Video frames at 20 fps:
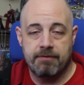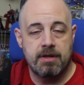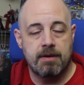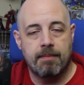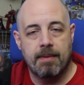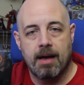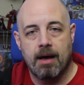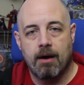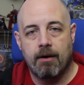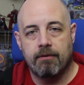the
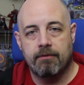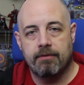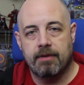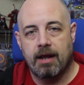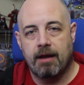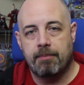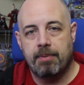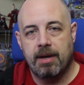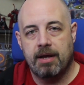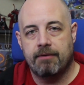amount
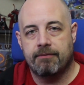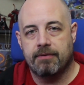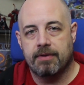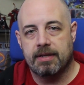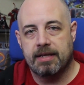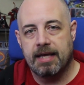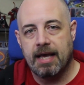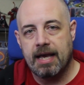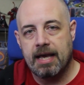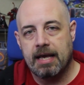that I paid for
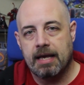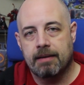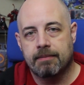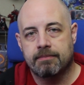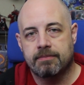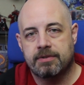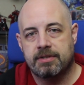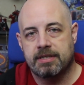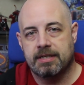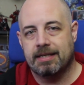the
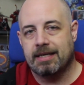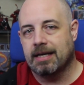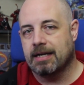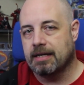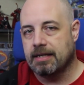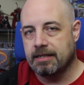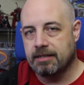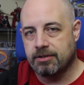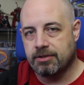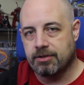game to get
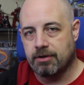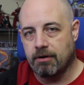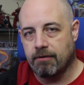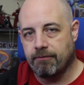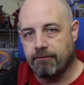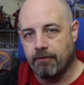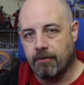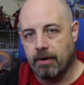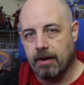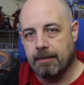an insert
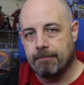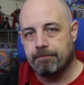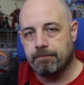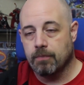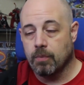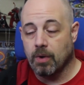for it?